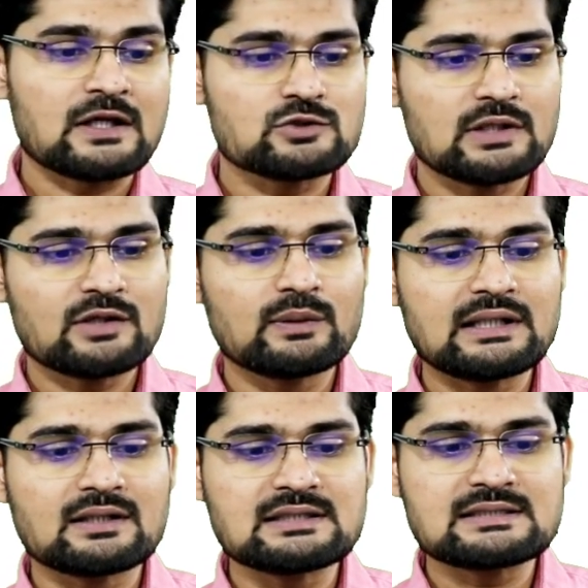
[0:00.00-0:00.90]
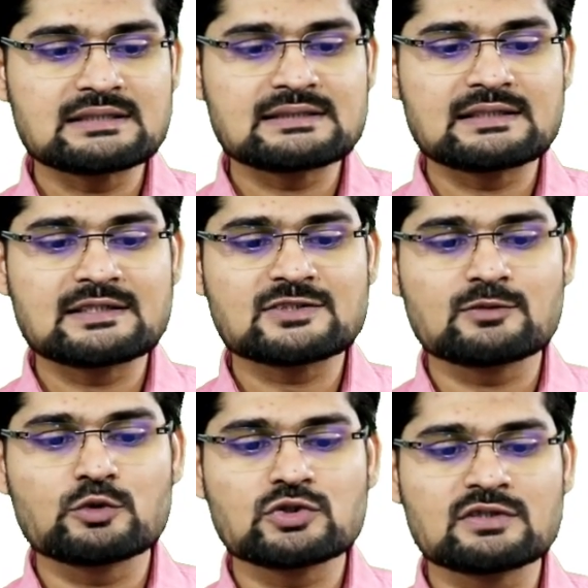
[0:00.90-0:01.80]
So equity concerns the
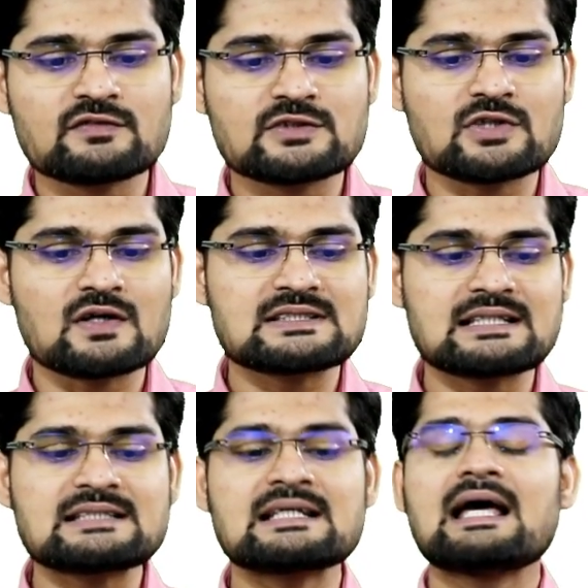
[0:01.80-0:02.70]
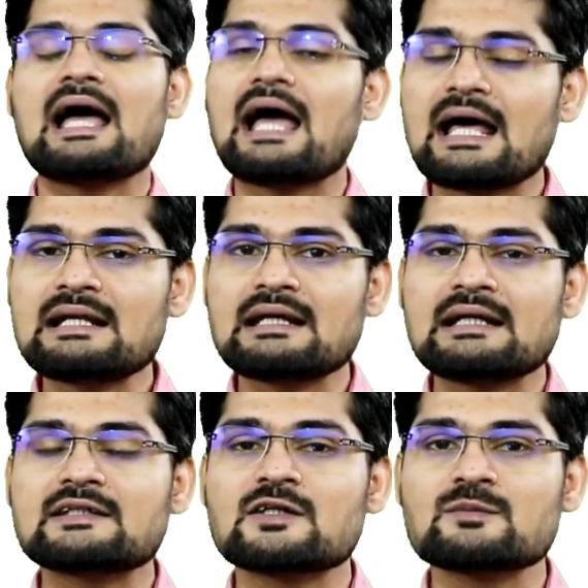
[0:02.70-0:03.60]
distribution of resources and
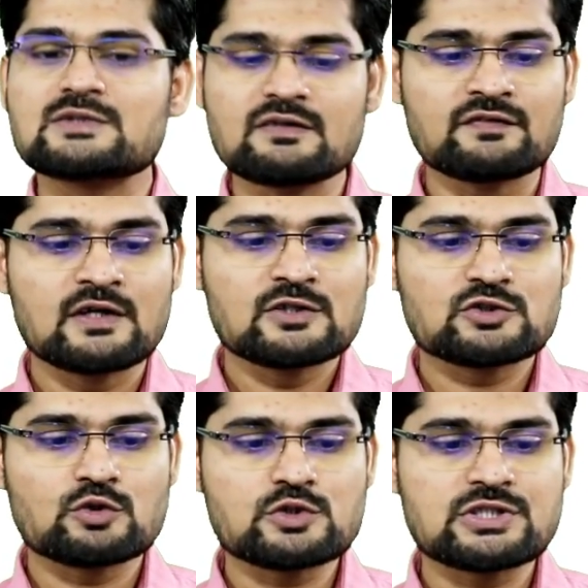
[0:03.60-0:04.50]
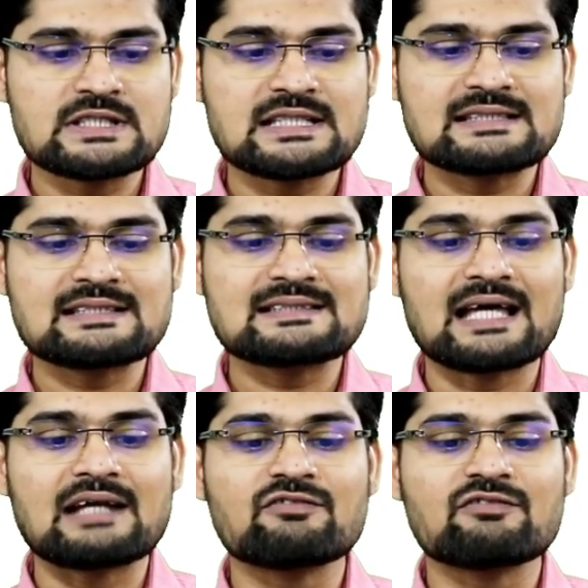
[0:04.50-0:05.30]
in terms of social justice and